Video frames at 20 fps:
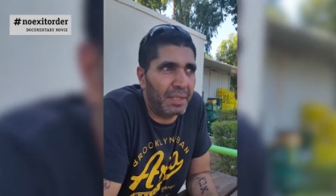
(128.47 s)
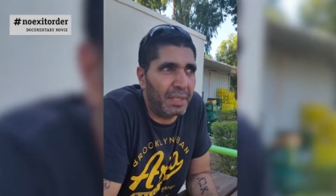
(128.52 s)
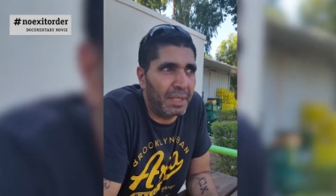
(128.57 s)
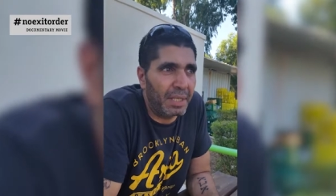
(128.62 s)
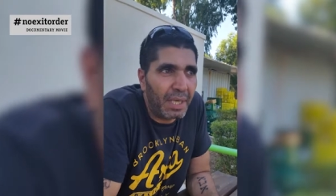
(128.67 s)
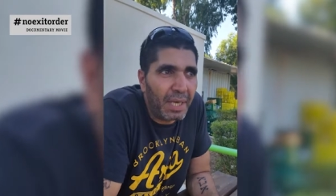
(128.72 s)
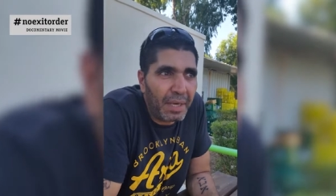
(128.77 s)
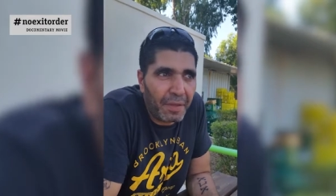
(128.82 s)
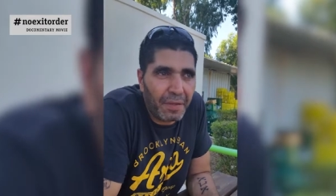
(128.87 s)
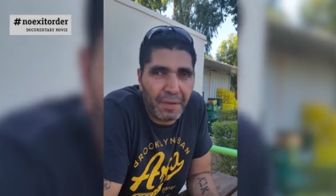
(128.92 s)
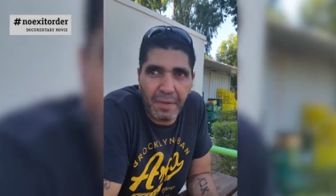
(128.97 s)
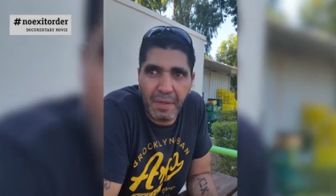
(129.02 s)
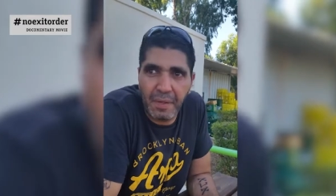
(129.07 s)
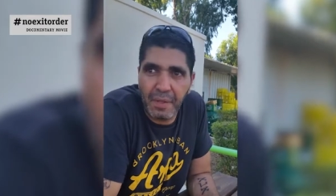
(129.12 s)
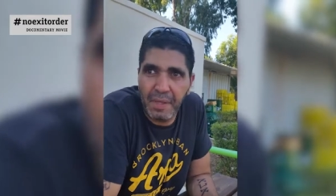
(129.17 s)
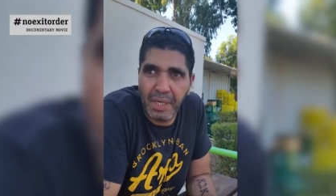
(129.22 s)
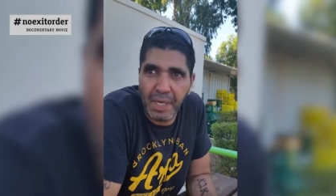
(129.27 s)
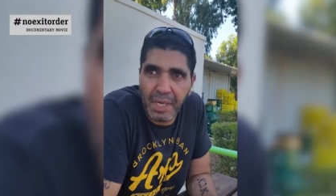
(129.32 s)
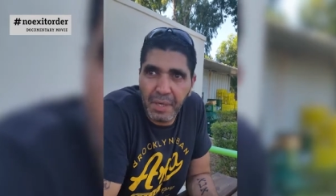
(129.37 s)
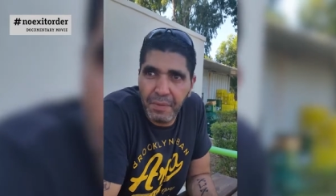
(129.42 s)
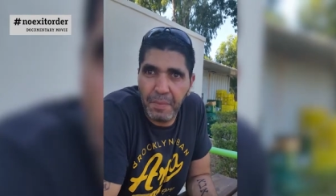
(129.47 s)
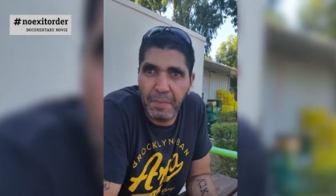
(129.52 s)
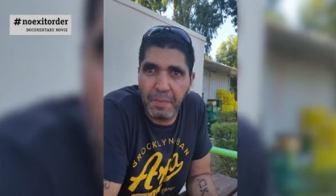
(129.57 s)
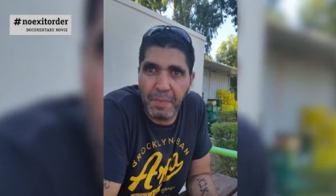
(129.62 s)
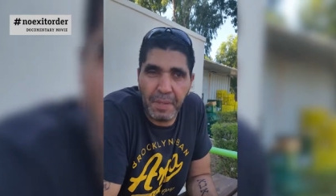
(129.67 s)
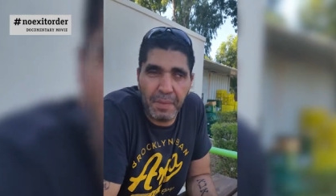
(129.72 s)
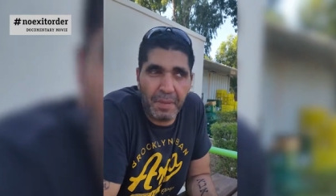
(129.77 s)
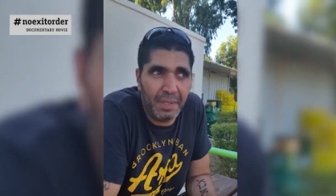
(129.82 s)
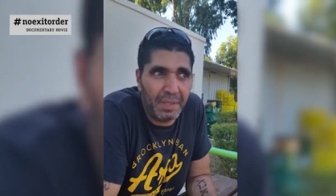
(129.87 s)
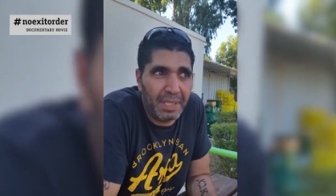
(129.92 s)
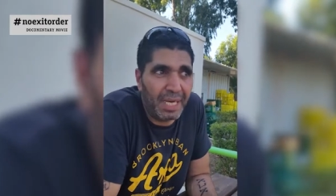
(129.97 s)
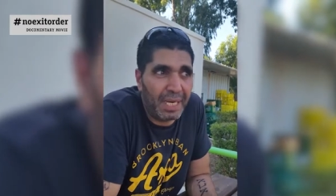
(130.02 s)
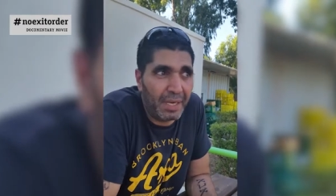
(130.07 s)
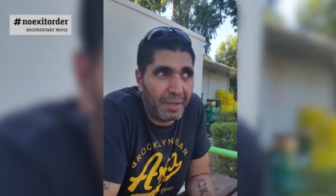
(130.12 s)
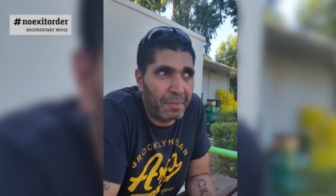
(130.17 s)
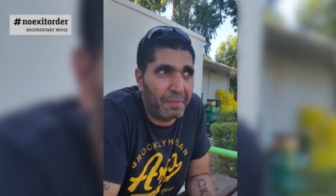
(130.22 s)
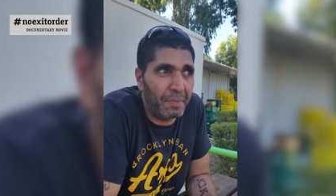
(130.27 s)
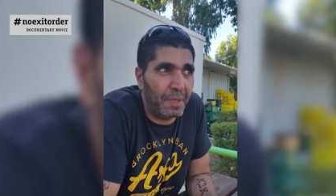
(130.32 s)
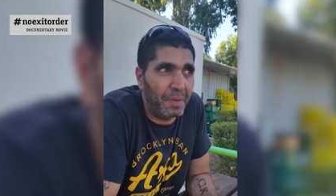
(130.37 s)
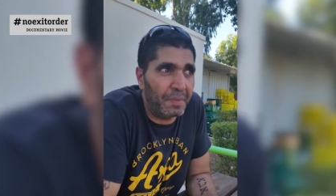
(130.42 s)
the
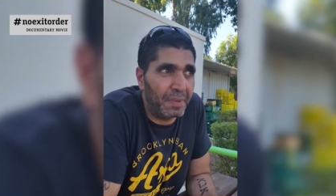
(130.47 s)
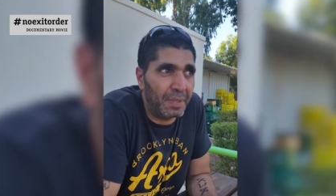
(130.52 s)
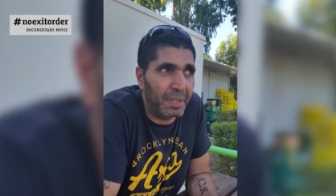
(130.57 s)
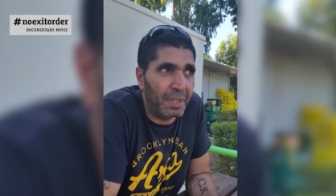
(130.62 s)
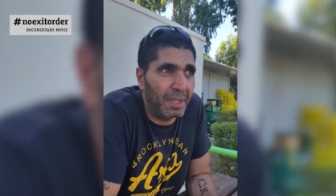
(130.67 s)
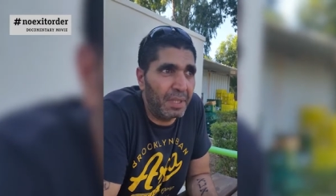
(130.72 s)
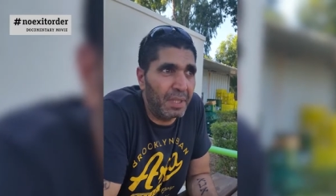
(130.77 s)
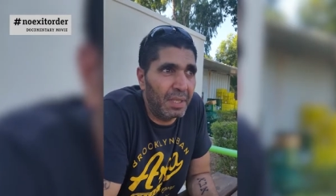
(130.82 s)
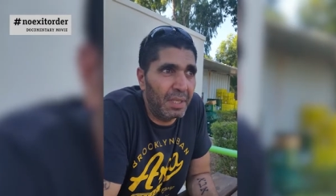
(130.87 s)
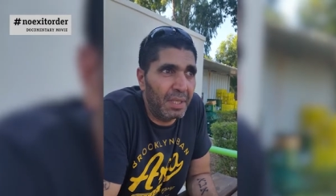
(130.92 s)
other people.